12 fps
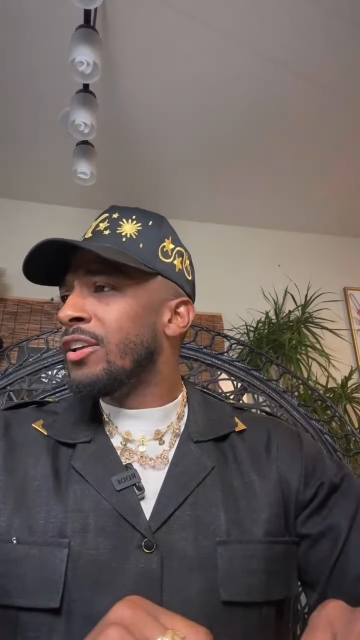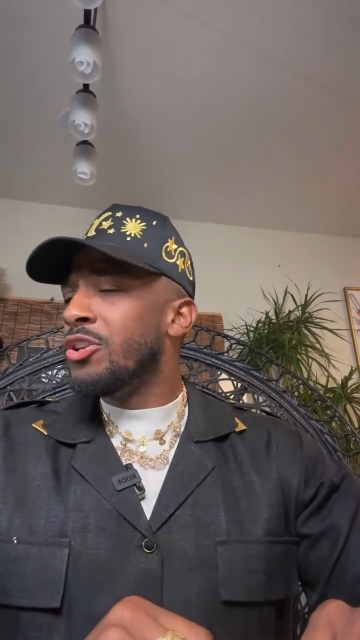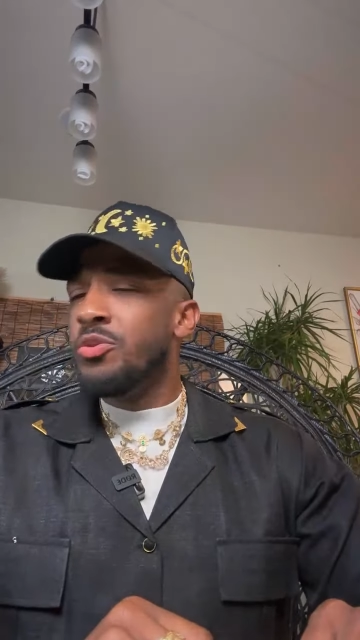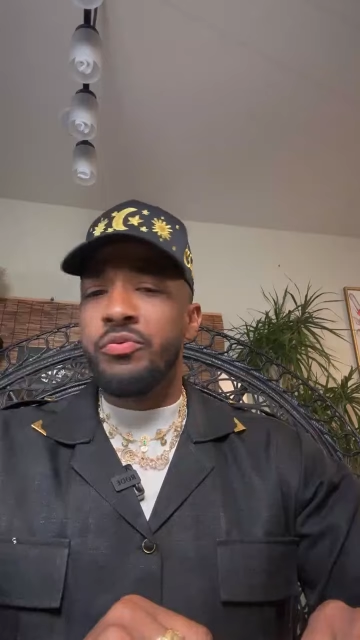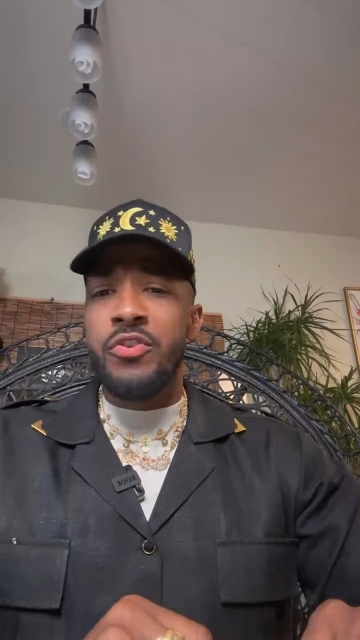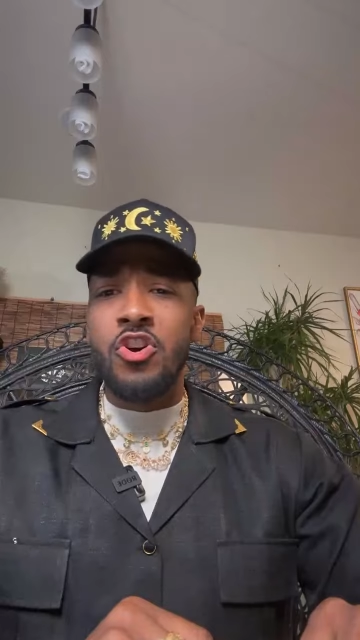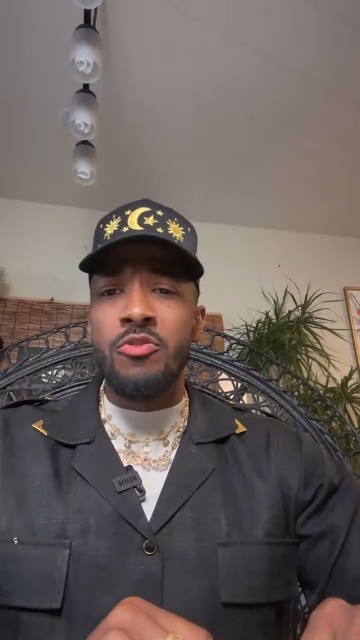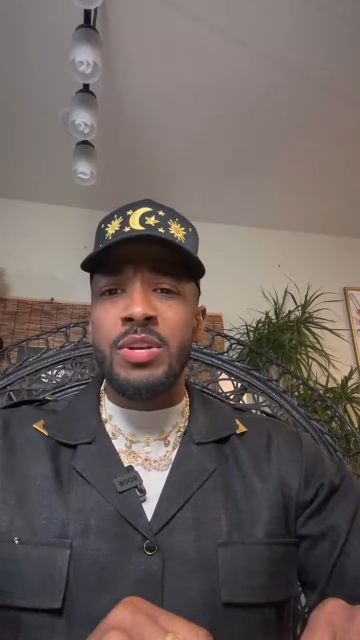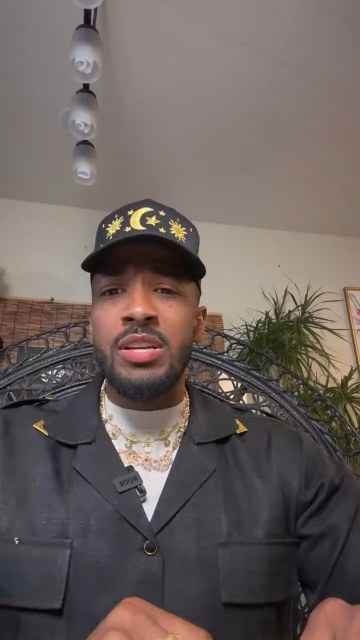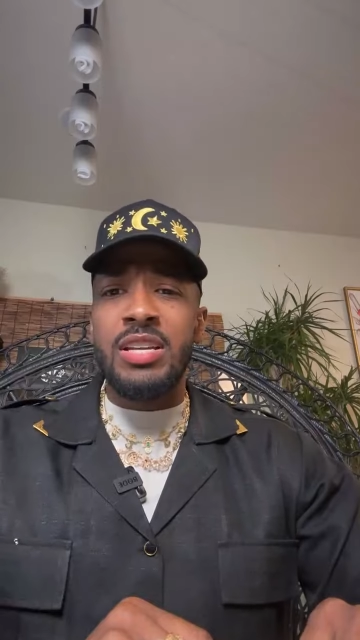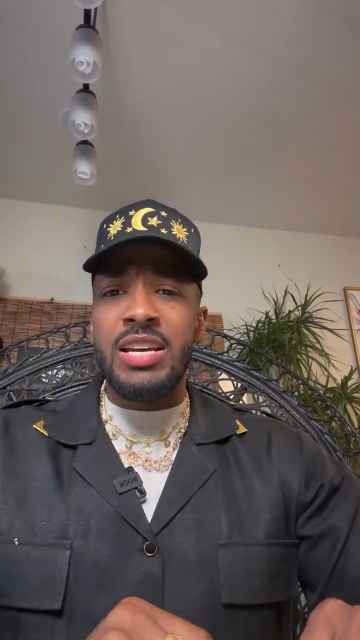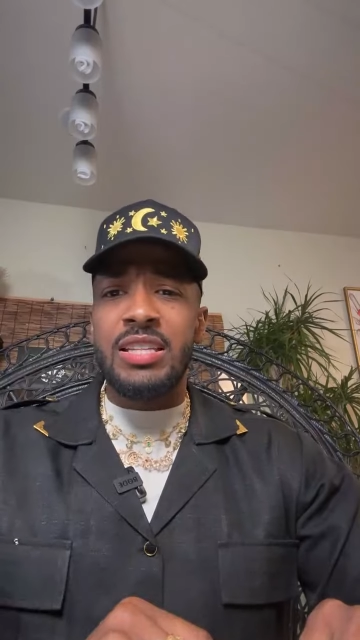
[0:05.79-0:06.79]
You feel
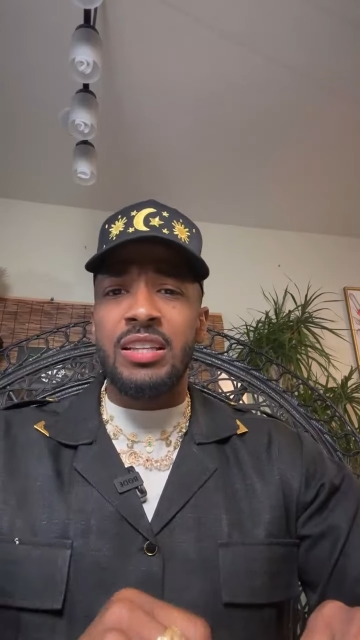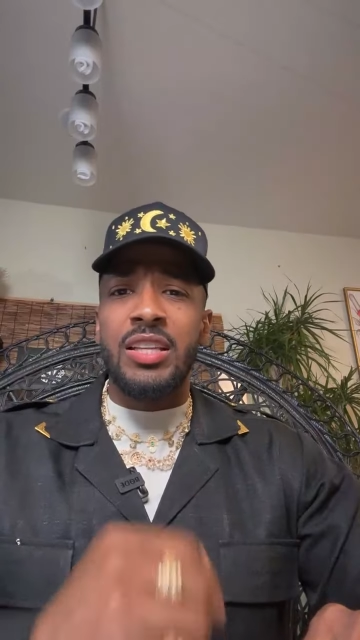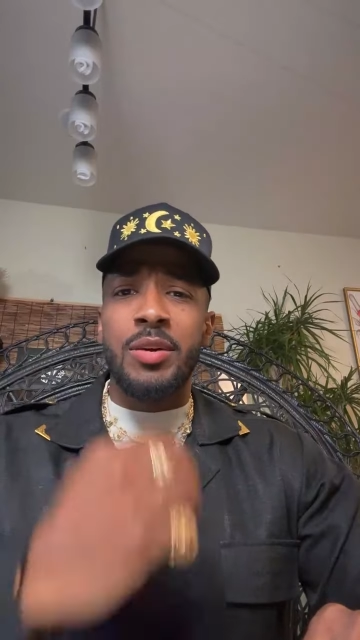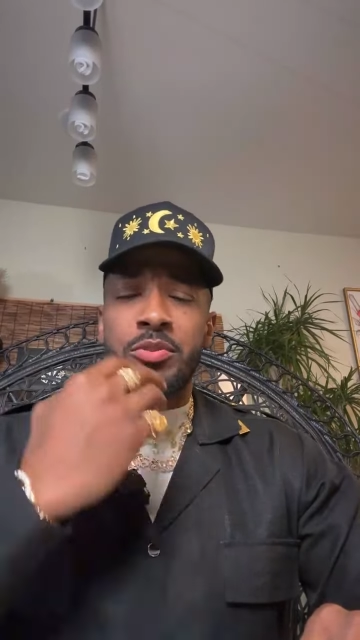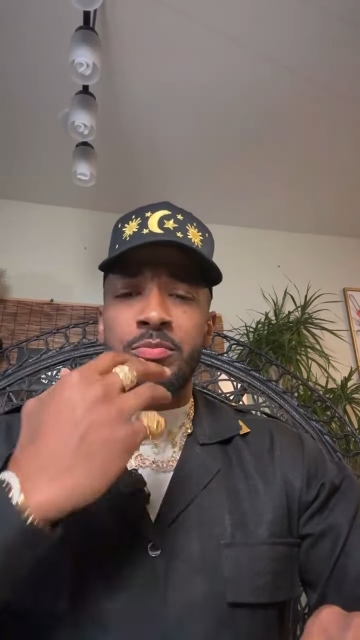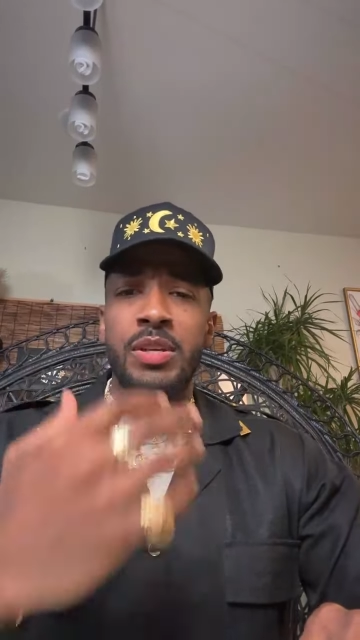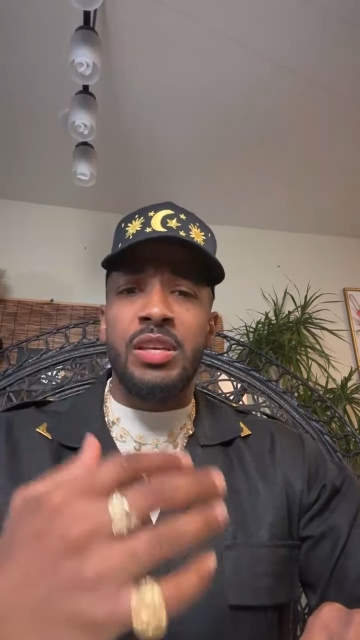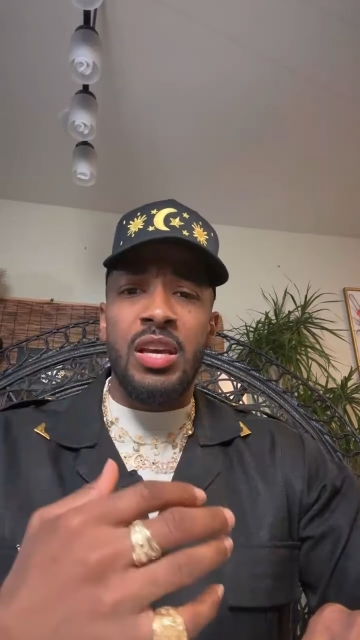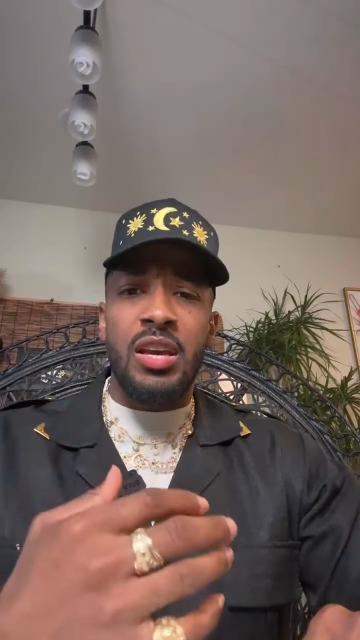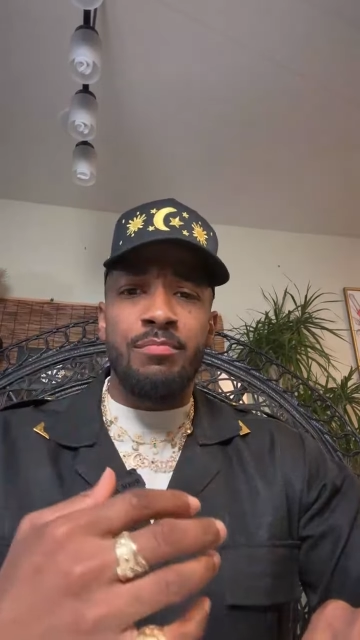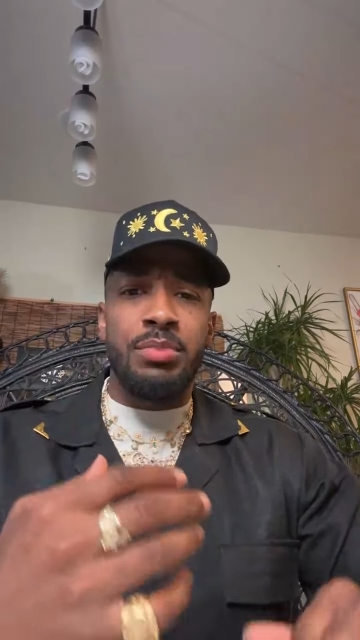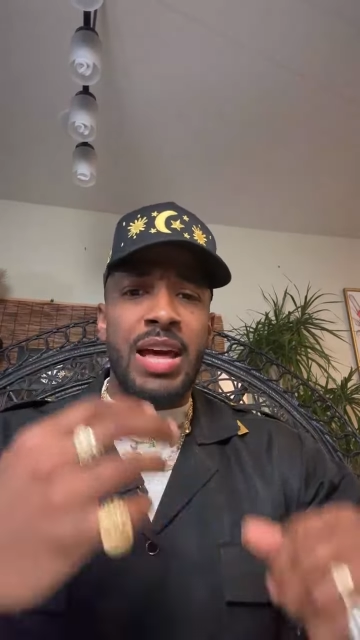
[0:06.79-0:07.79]
me? That the lips be
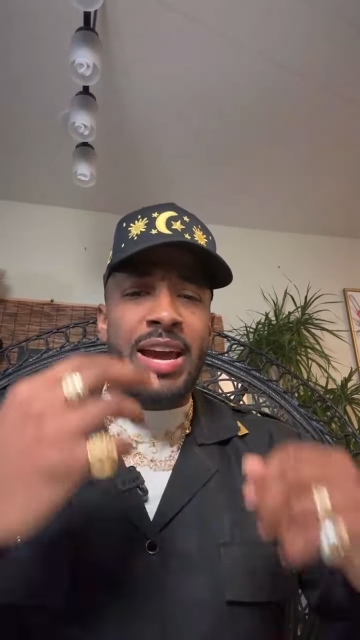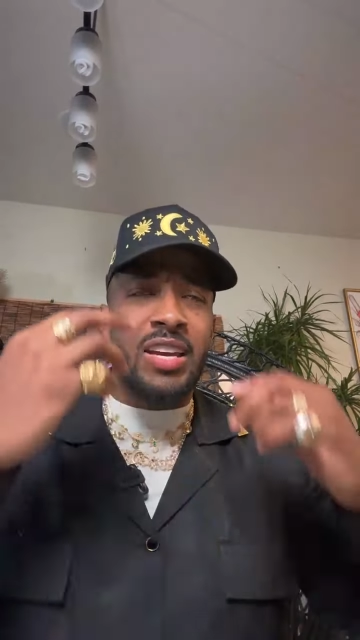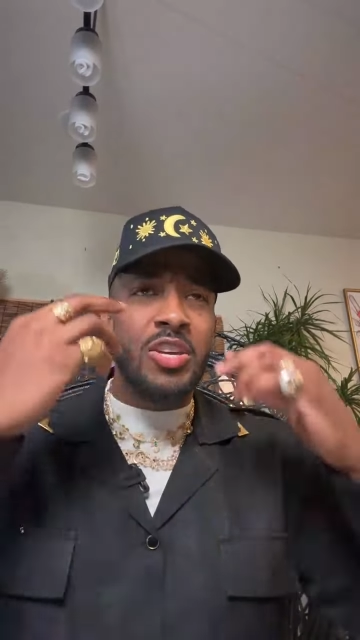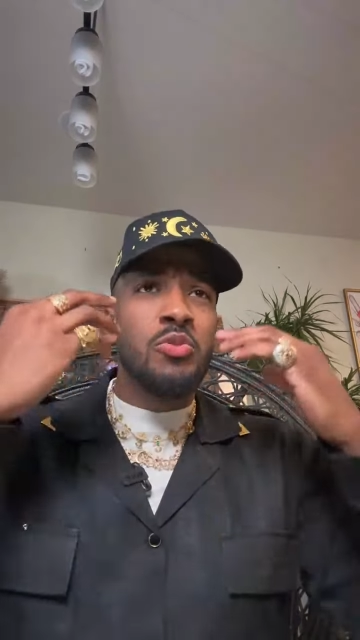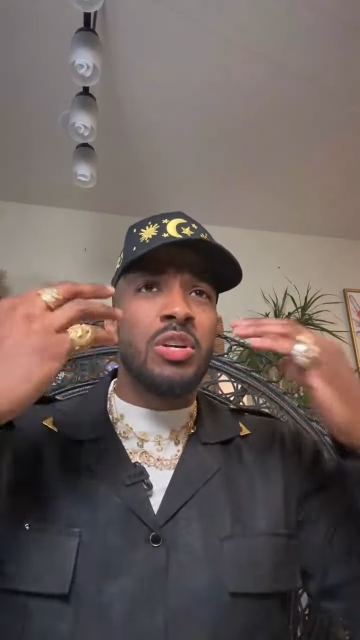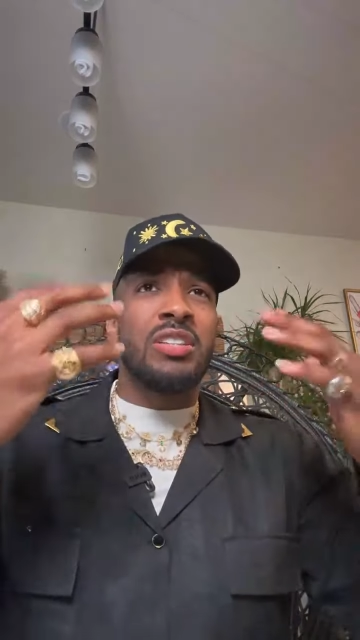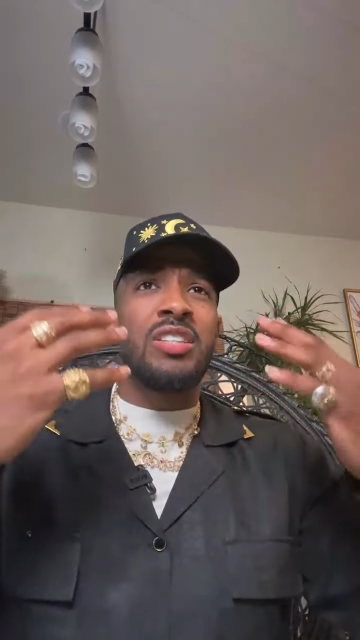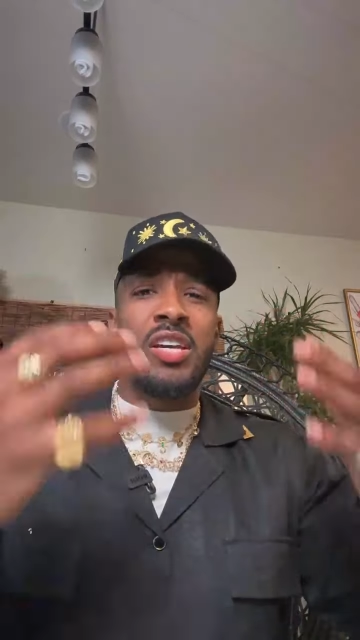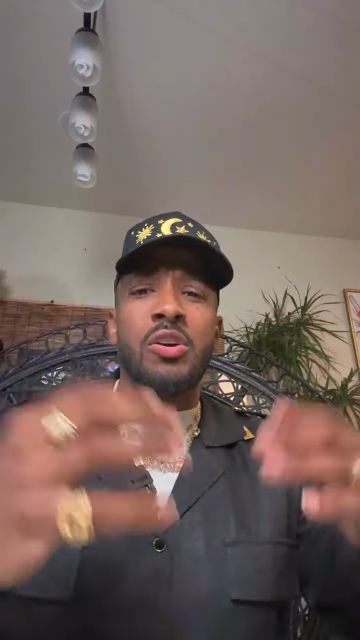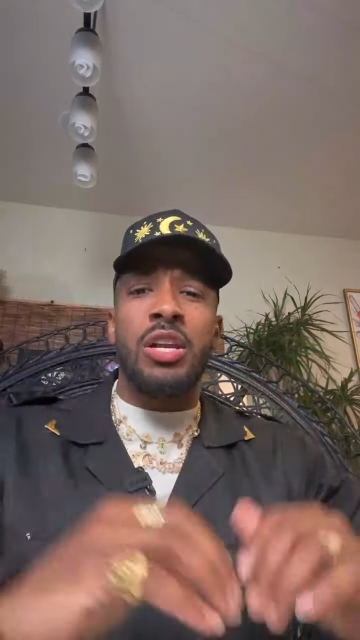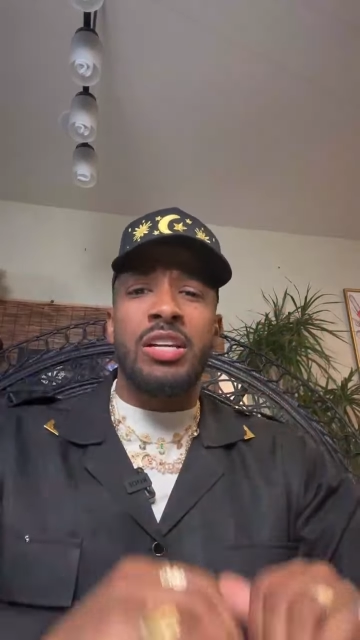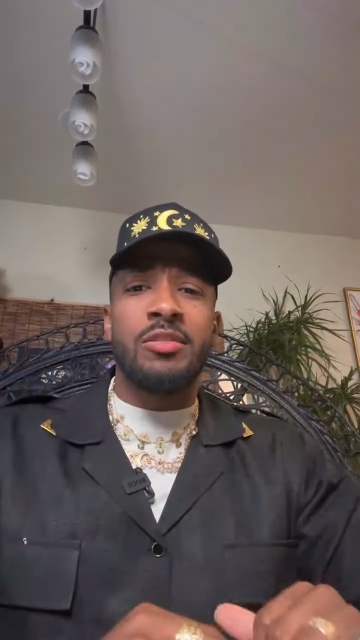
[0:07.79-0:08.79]
getting black and you can
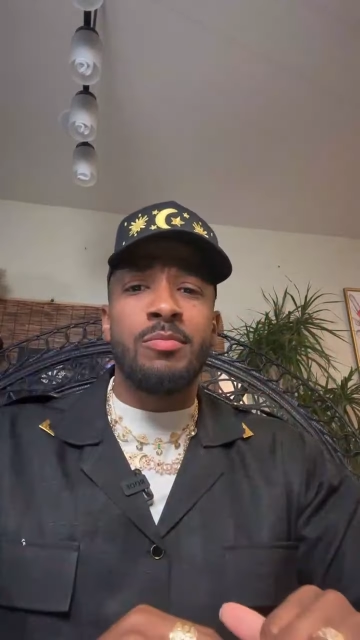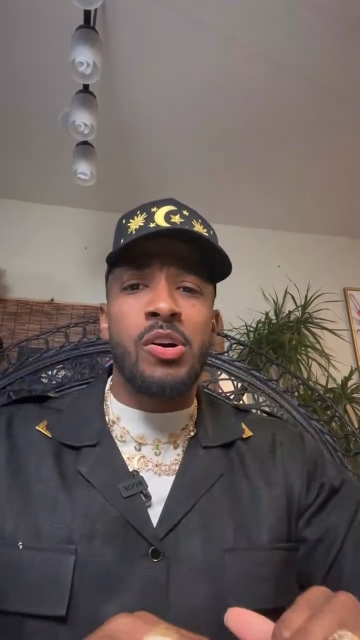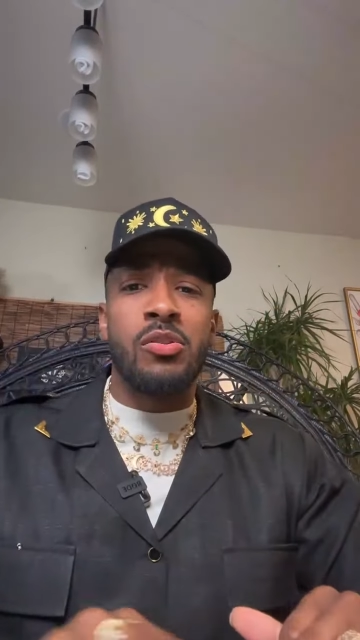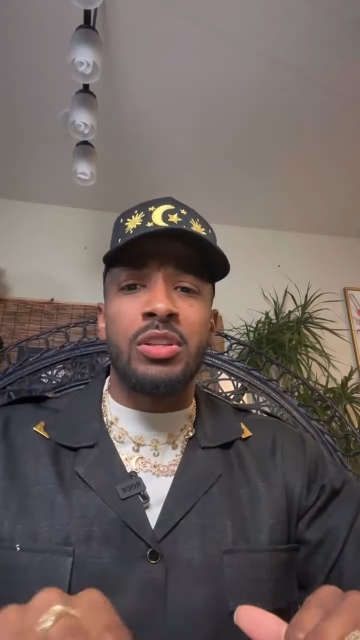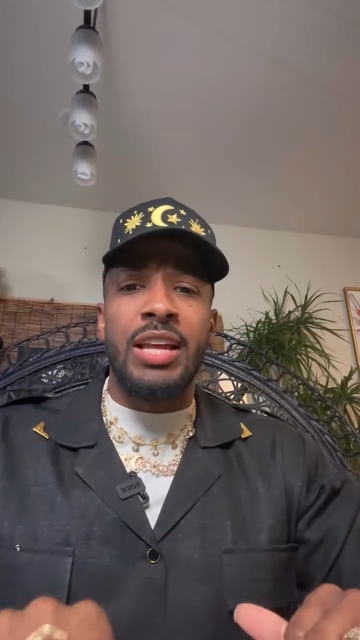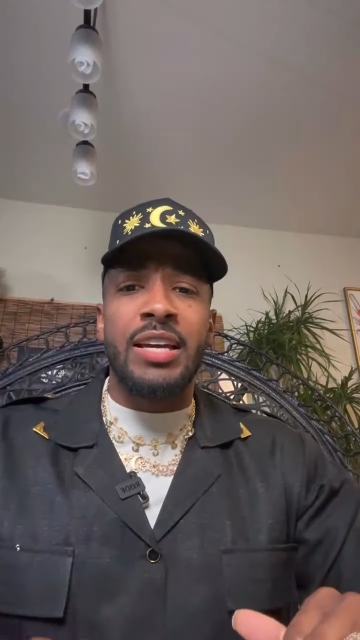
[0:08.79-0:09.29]
tell they smoke.